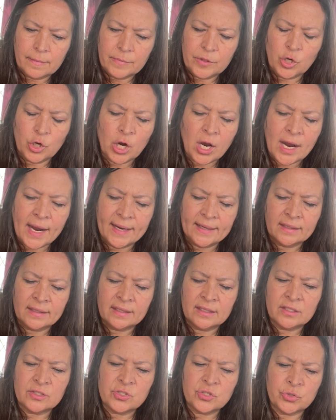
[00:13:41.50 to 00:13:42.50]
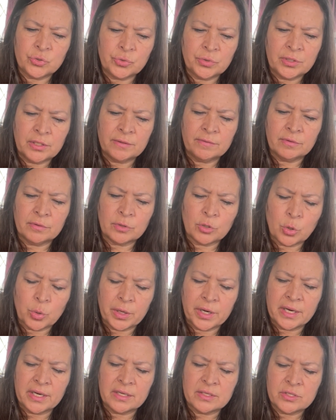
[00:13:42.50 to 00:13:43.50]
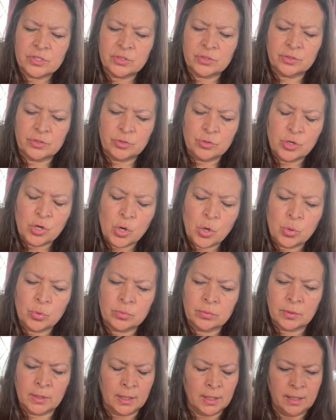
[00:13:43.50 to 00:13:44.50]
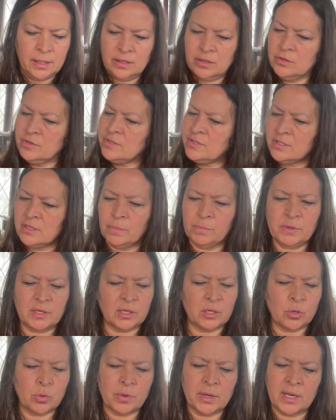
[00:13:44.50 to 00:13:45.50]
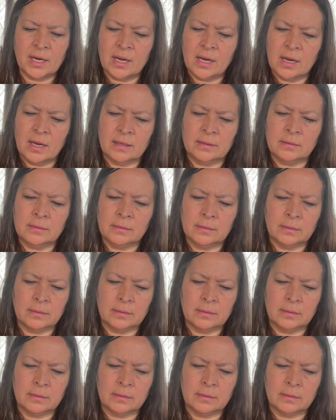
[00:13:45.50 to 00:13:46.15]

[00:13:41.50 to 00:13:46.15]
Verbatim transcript: You're highly intuitive, Aquarius. You know there's something going on.